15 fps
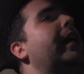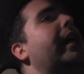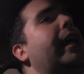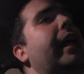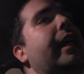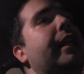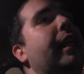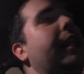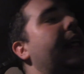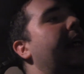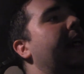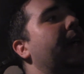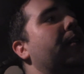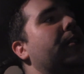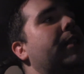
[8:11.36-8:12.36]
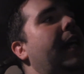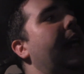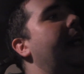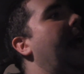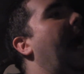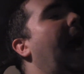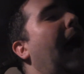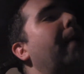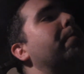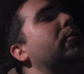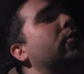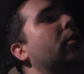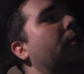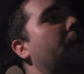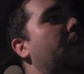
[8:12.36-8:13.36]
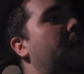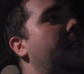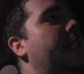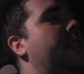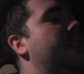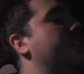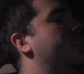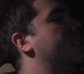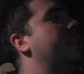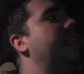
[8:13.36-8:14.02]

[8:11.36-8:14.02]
in the theaters, it absolutely just